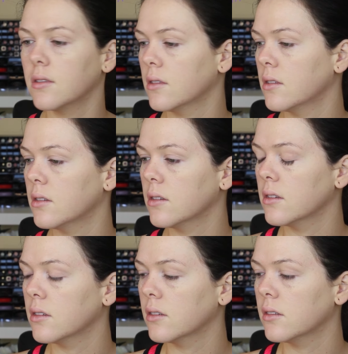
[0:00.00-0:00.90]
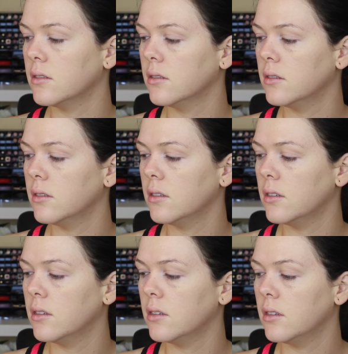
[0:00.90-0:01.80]
It's almost like a
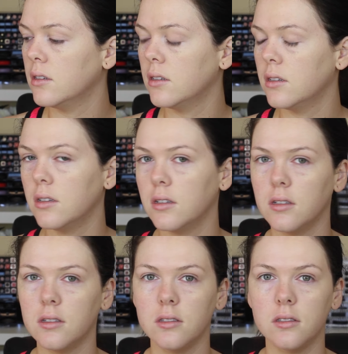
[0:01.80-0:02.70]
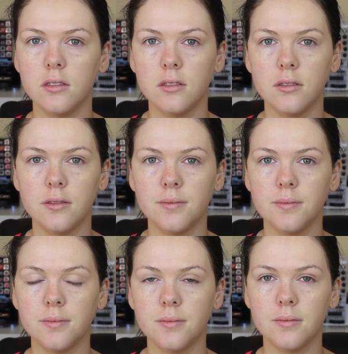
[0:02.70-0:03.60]
sheer consistency, like it
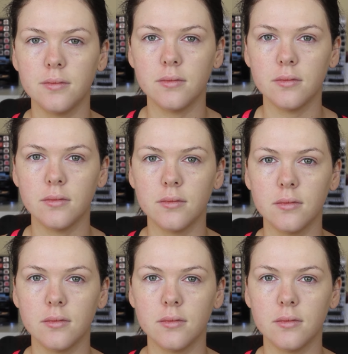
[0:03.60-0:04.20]
shears out.